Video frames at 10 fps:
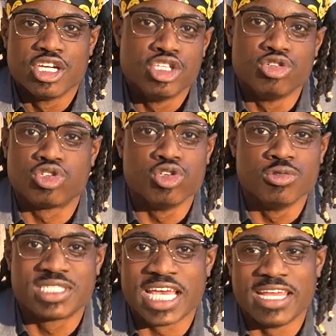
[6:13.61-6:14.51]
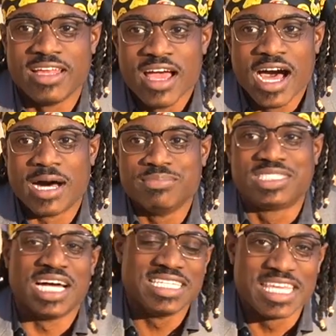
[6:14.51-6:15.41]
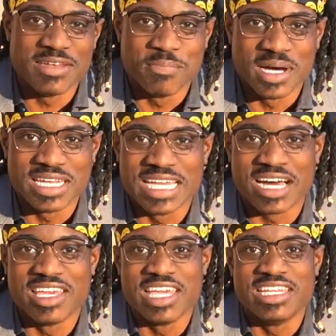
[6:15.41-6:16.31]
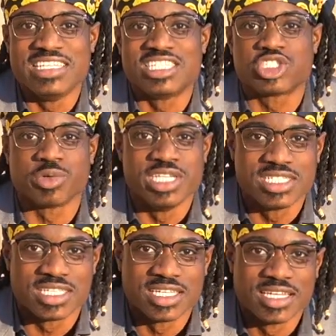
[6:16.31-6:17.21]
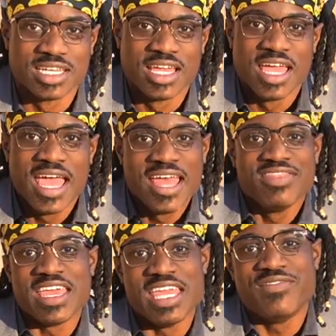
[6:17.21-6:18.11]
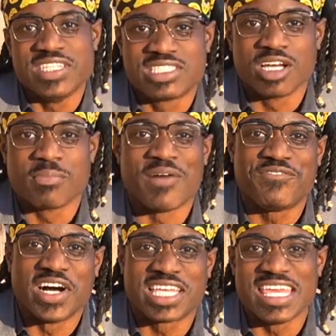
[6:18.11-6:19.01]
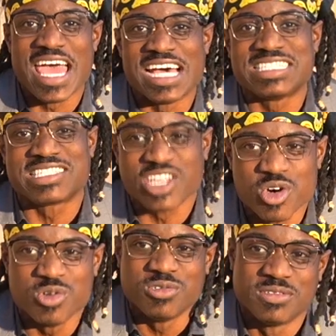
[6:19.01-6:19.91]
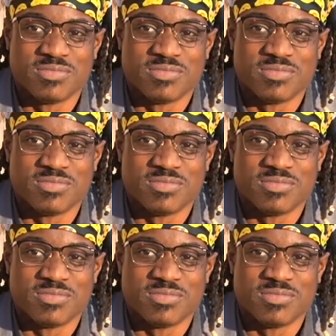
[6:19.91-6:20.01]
YouTube said, I'm done getting money out here in these streets. They even took my funky ass suit.